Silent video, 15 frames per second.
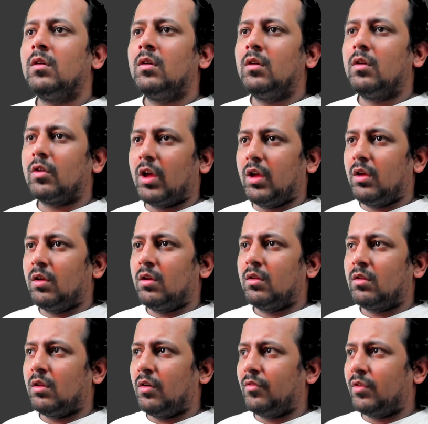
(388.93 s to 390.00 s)
Okay,
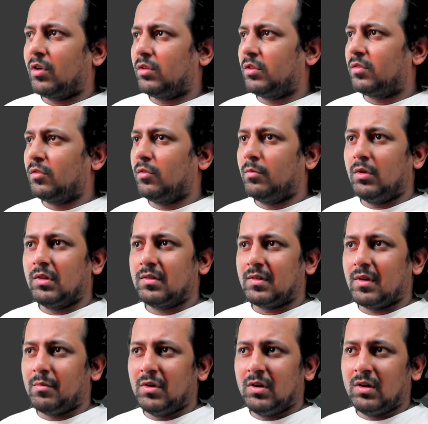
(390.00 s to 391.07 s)
now we got the Snowball
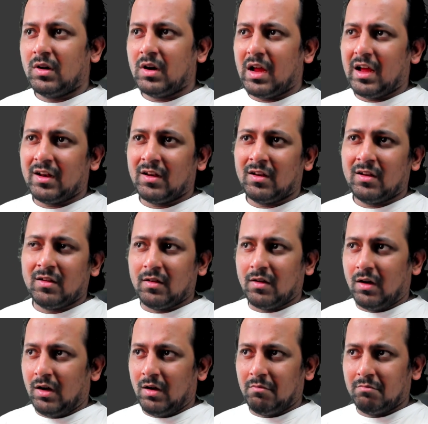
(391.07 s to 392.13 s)
stemmer. And
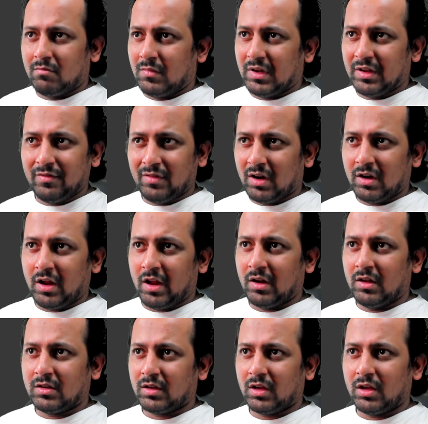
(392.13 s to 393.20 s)
even in
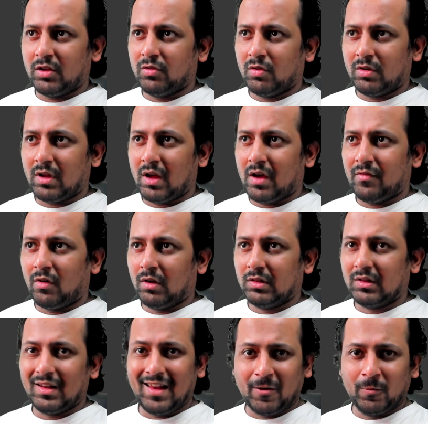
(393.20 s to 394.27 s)
NLTK, you don't have all
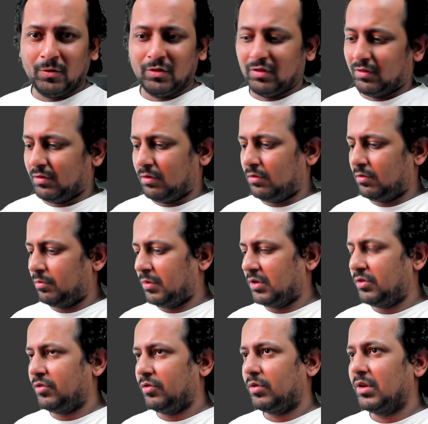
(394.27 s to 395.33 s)
the languages,
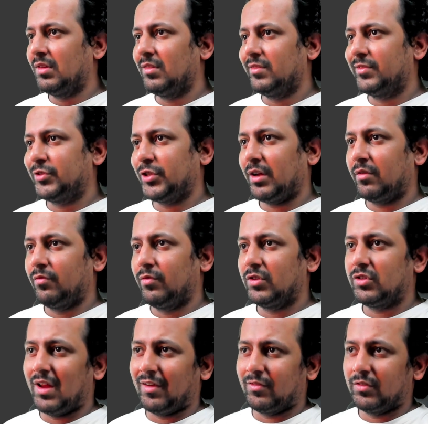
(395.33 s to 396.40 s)
but you can check
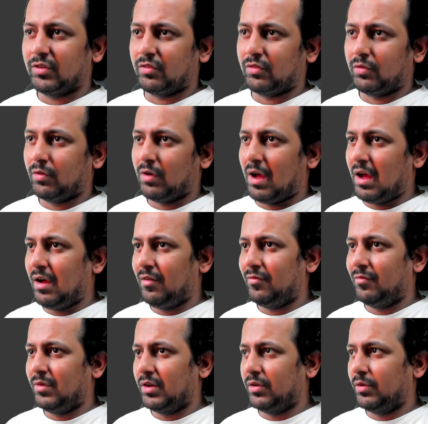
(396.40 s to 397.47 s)
which languages you
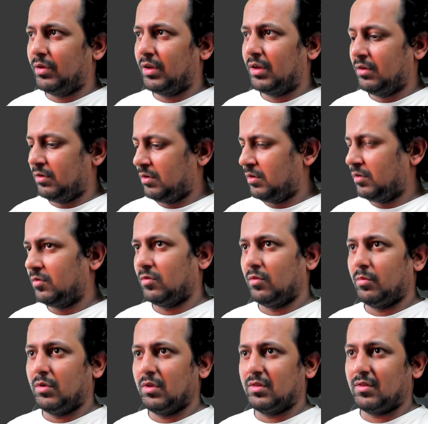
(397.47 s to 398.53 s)
have by doing
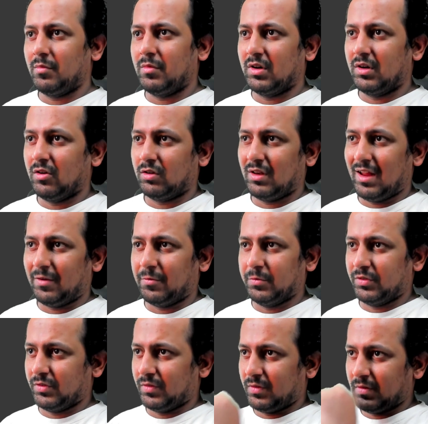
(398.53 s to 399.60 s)
Snowball
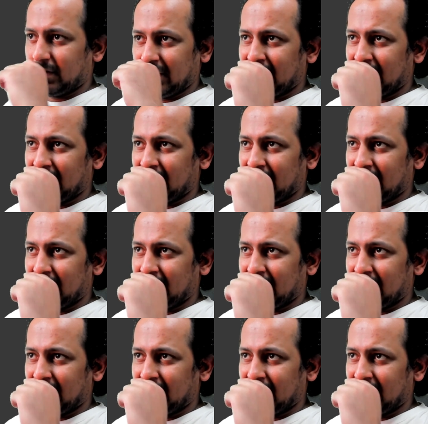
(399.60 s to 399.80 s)
stemmer.languages.